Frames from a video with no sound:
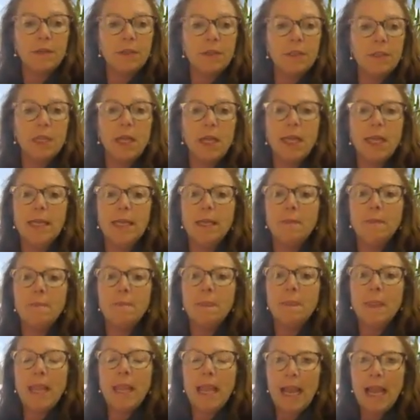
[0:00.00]
you'd like.
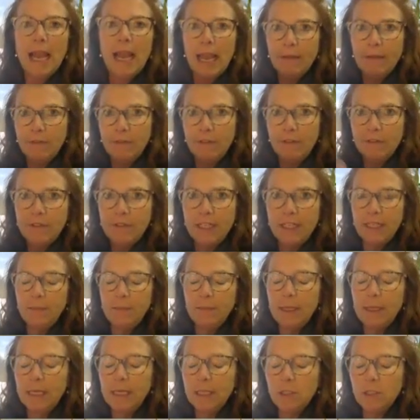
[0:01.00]
I have a
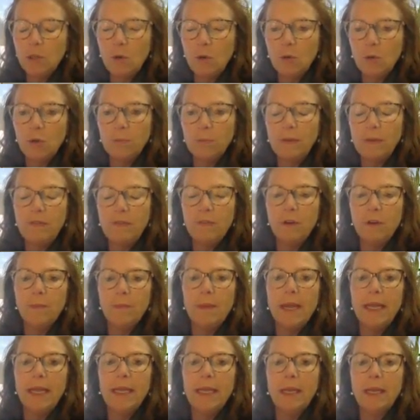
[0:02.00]
15-minute total before
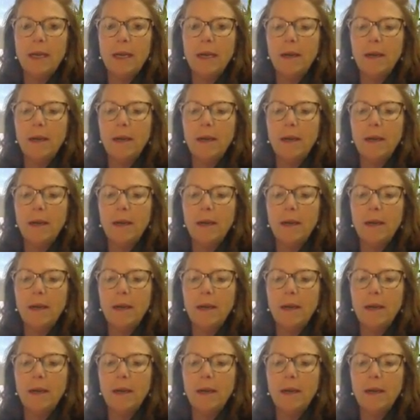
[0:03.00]
my